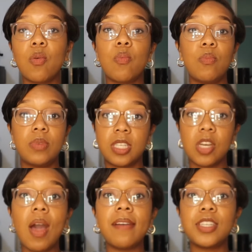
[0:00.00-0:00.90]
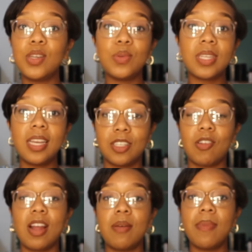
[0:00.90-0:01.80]
you still have to use
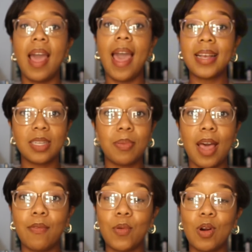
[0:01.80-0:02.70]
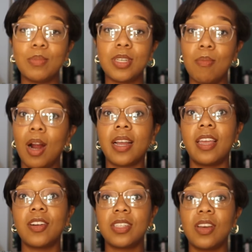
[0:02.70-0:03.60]
Instagram as a platform to
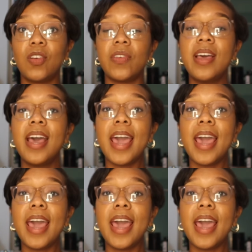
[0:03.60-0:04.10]
market yourself